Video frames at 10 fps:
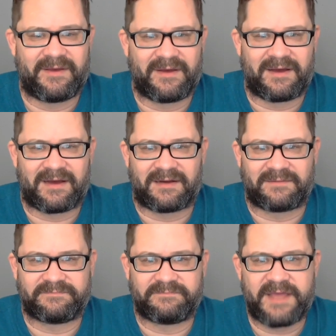
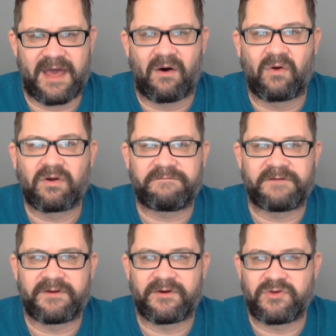But yeah, older
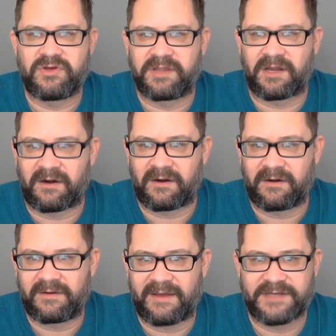photo, you
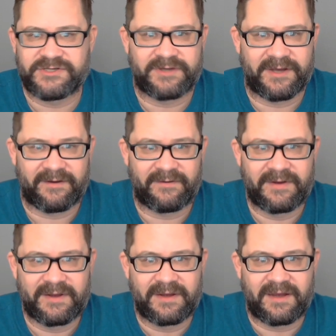learn as you go.
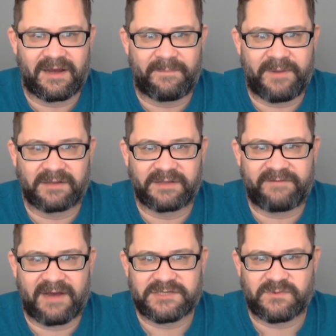A pair of
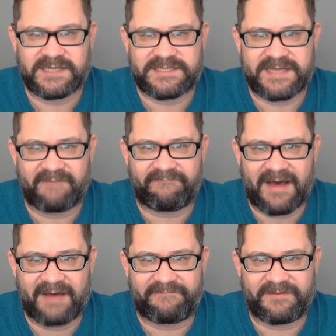Levi's Red Tab
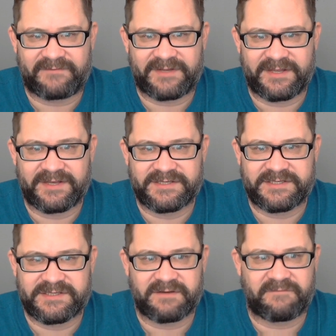
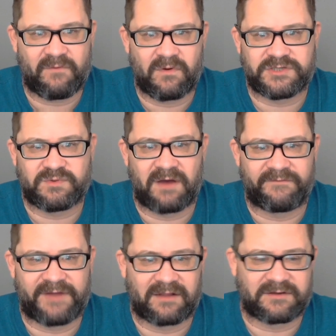550s for
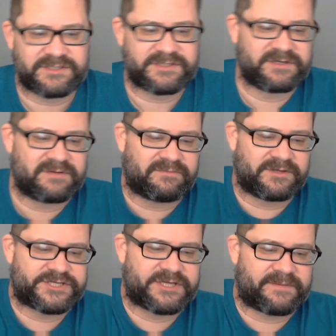$12
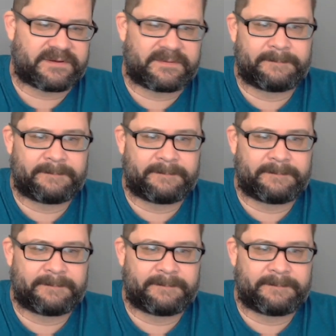plus shipping.